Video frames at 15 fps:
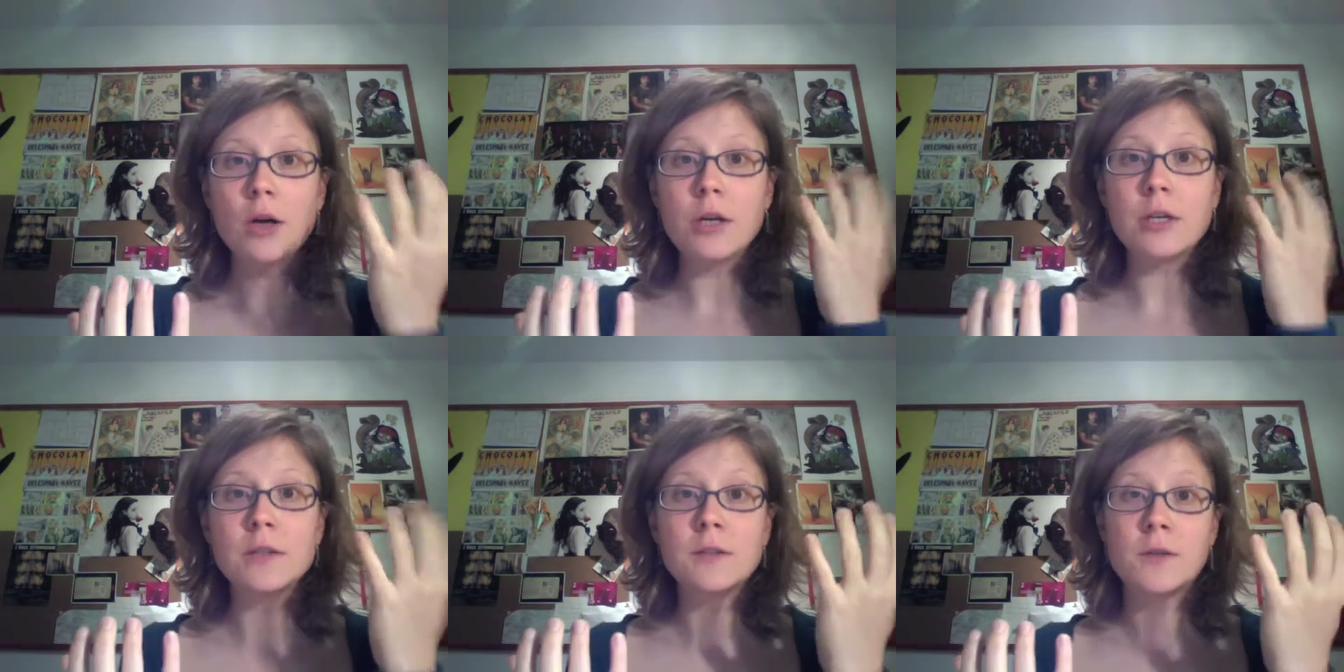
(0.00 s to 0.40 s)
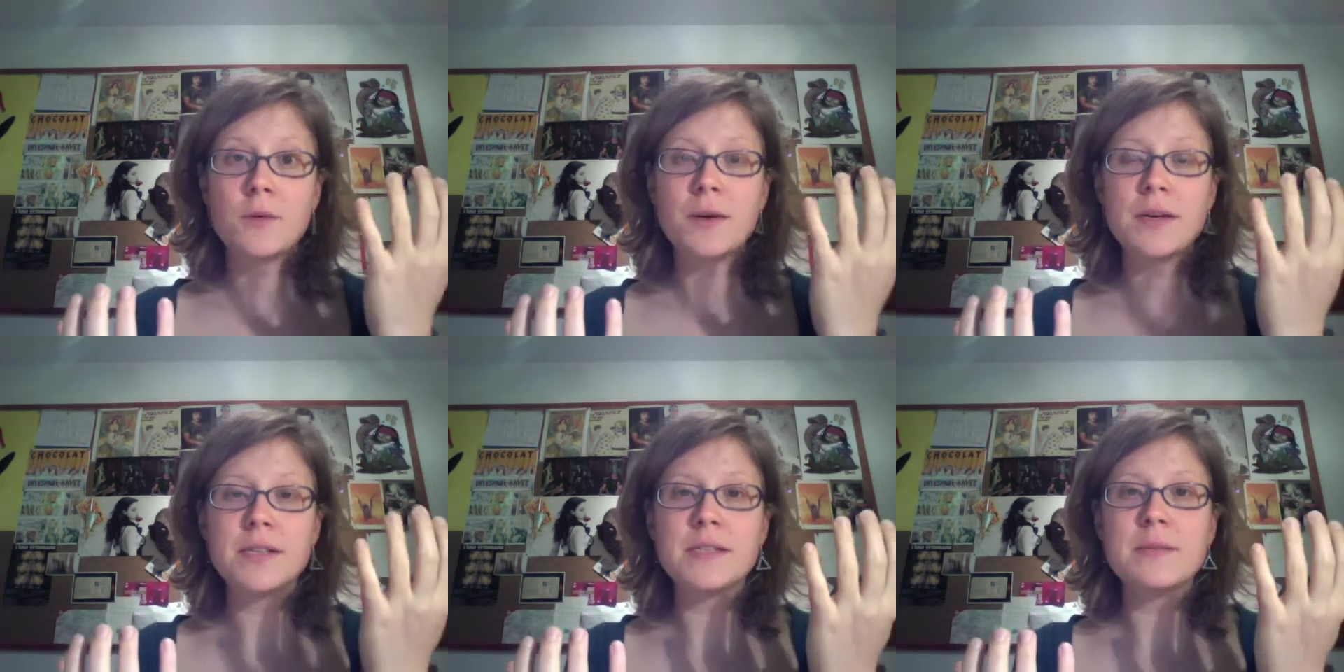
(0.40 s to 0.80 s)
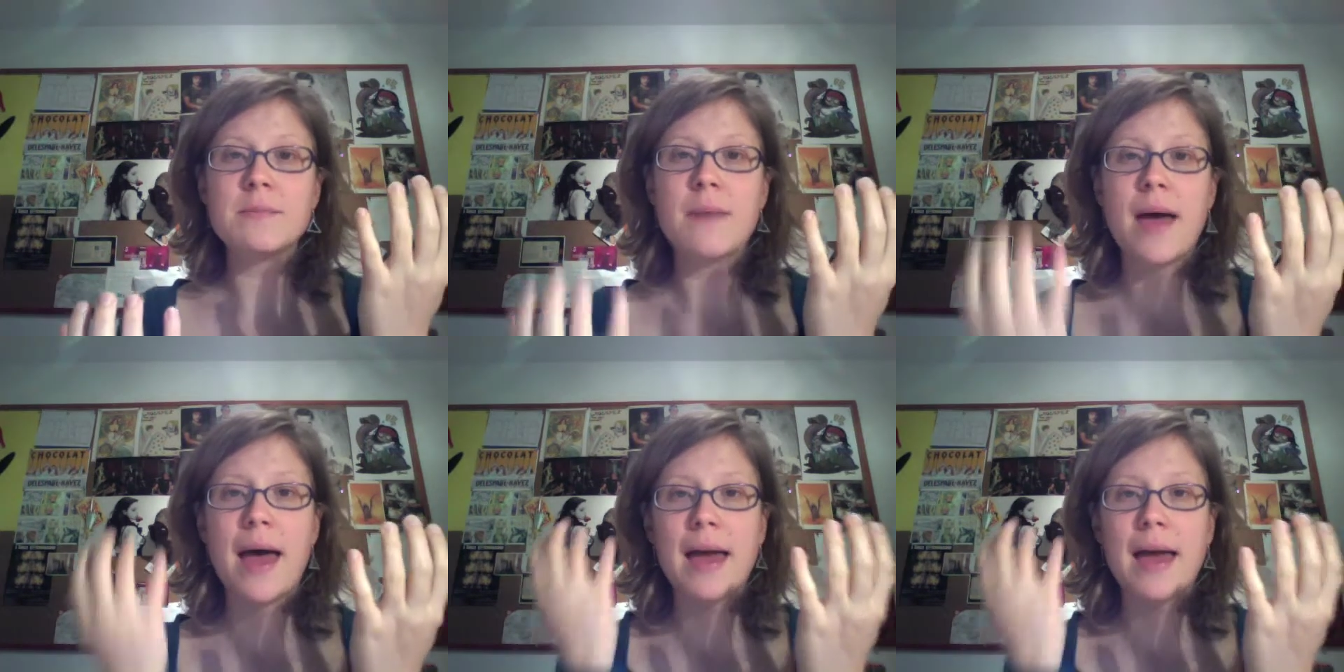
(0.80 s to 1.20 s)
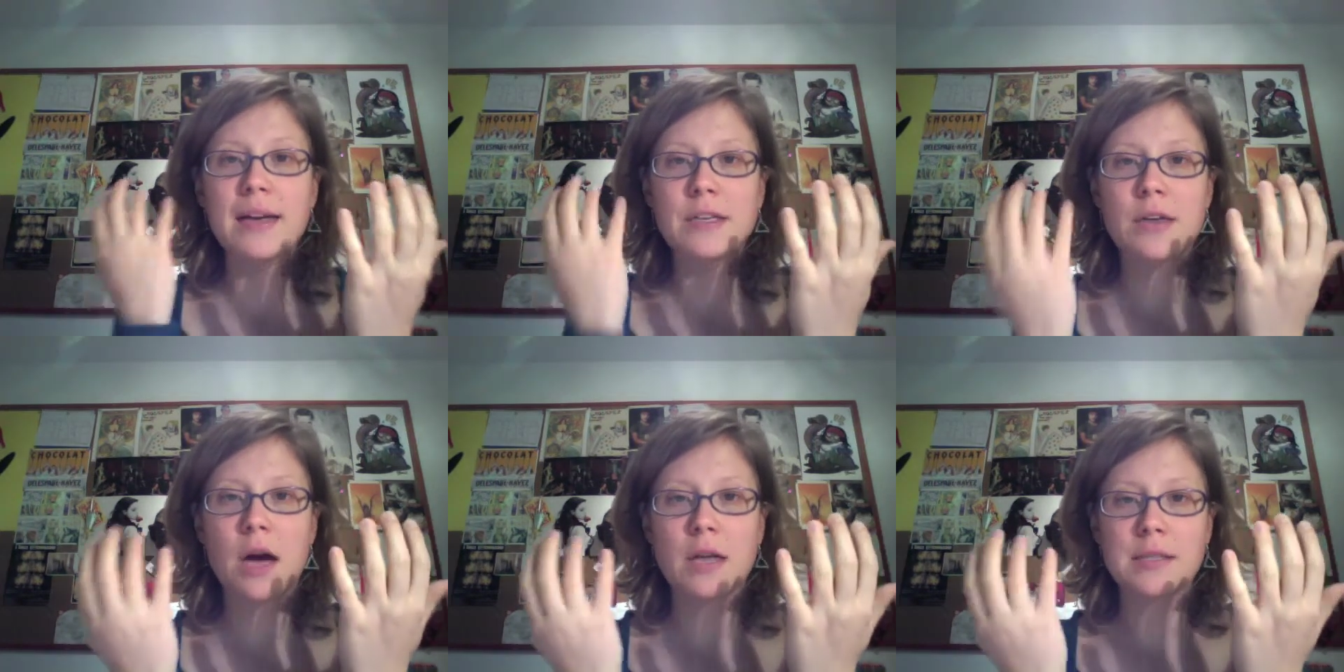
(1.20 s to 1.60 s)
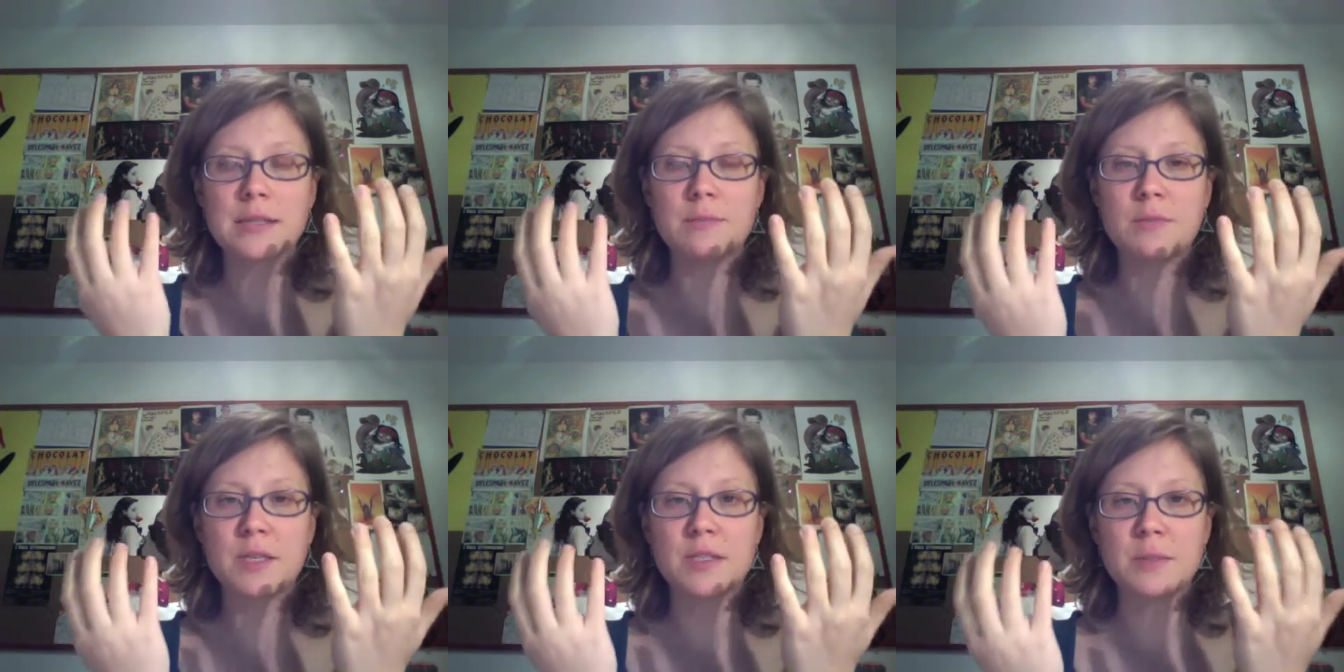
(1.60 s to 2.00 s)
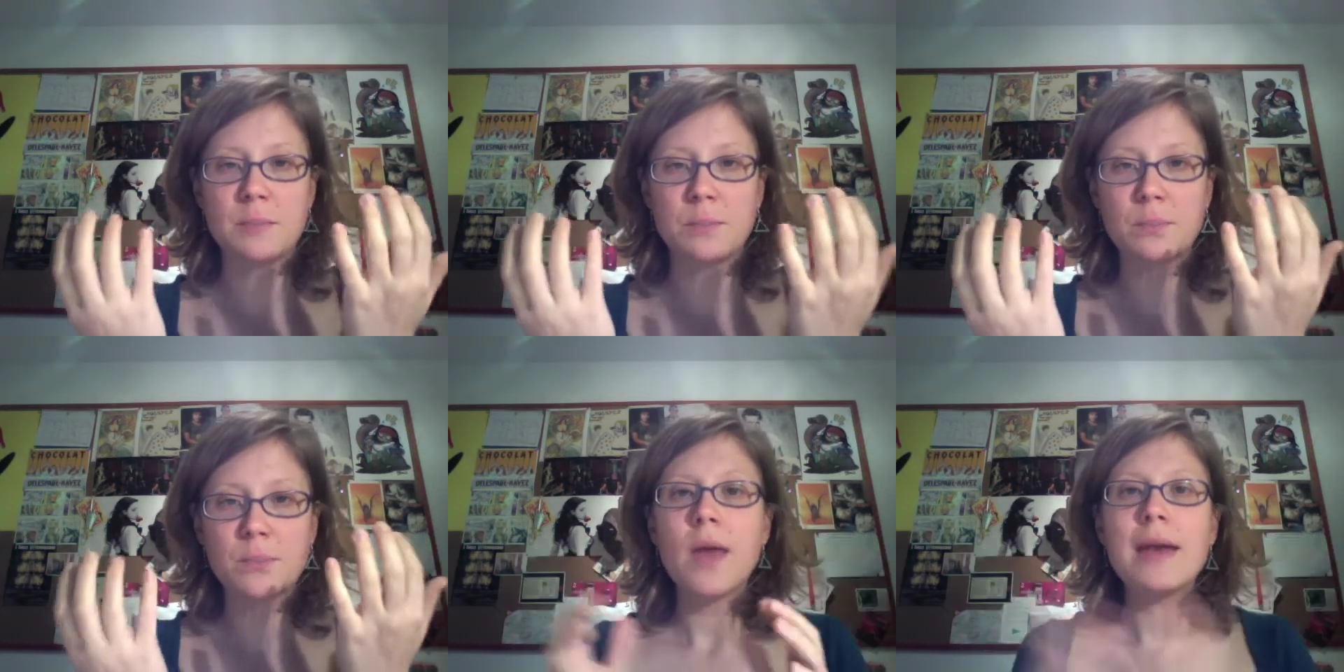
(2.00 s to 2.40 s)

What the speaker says: Culteranism and Conceptism.